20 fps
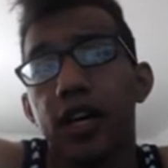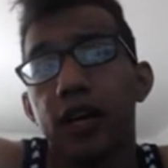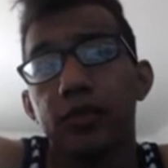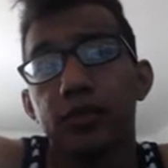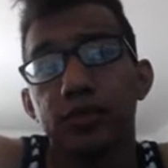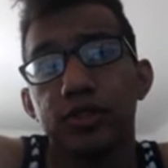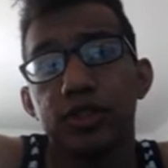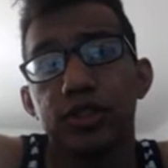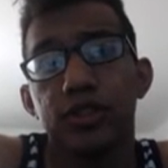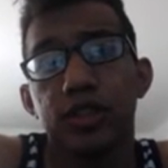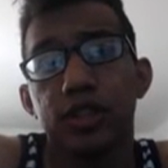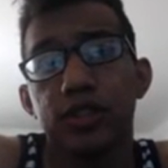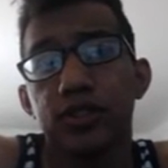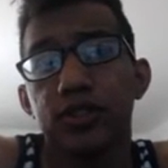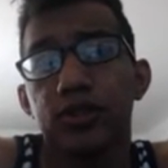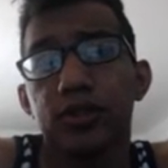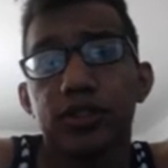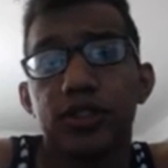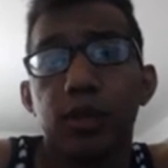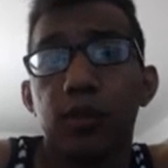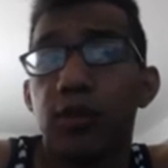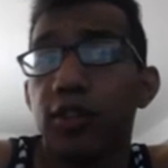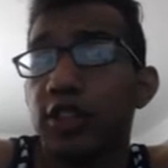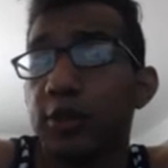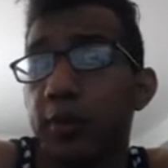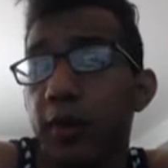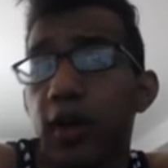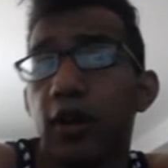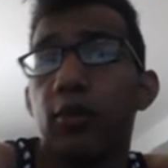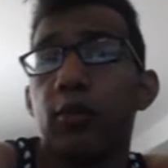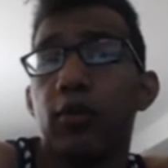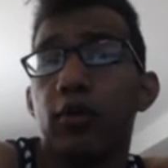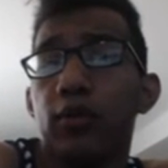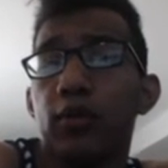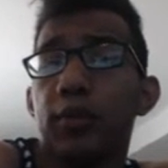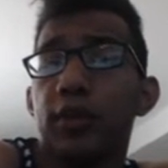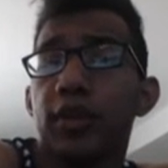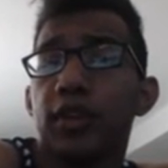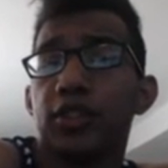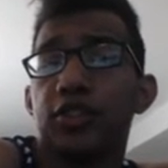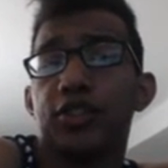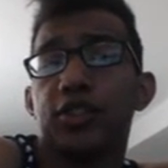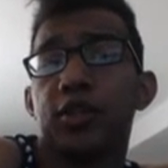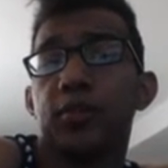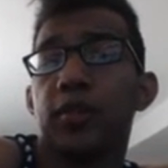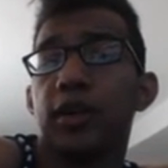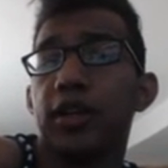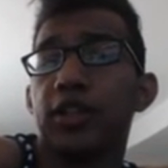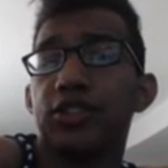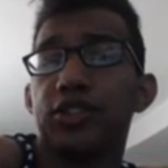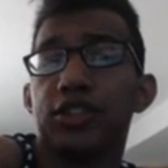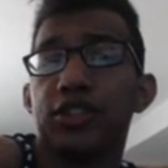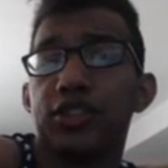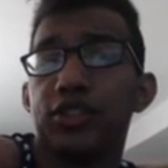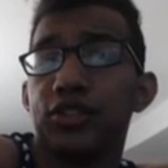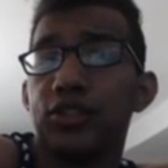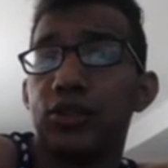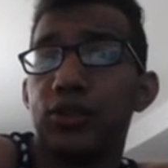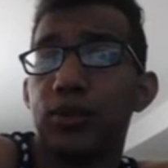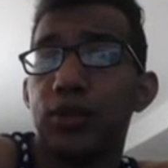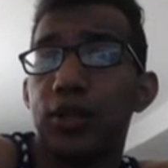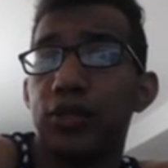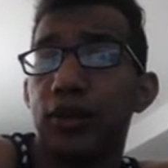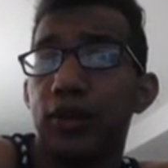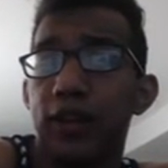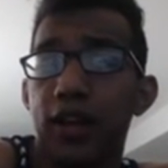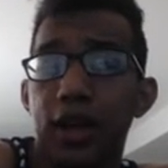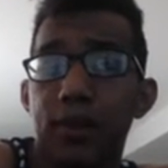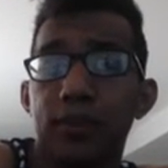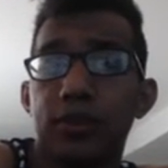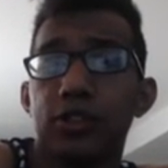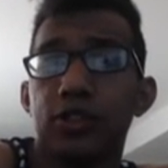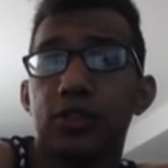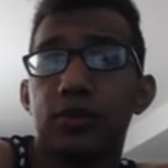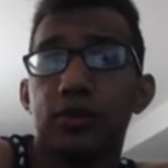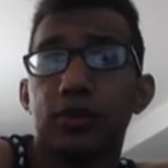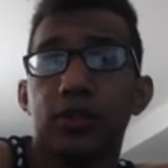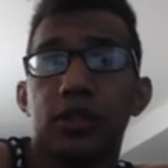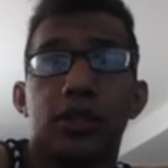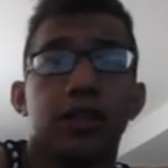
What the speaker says: She's also somewhat spot removal because you can banish to deal 200 damage to a target